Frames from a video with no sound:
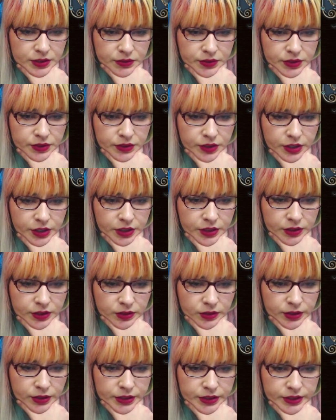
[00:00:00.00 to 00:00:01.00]
cigar,
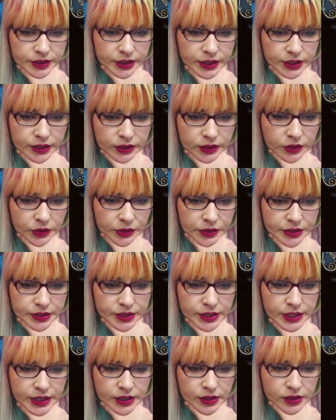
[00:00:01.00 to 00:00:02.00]
lord's hair, lord's
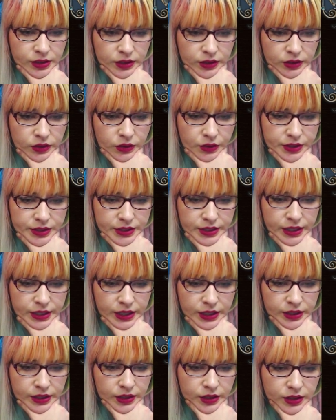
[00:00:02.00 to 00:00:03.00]
nail, lord's
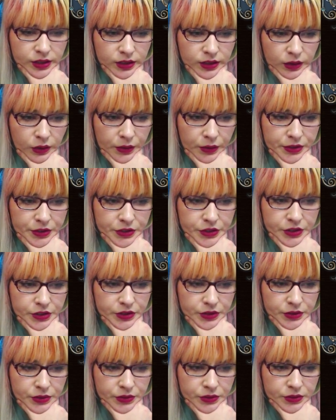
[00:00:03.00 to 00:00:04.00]
cane, lord's
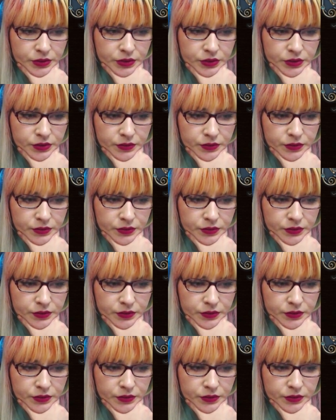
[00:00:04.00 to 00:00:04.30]
shoes.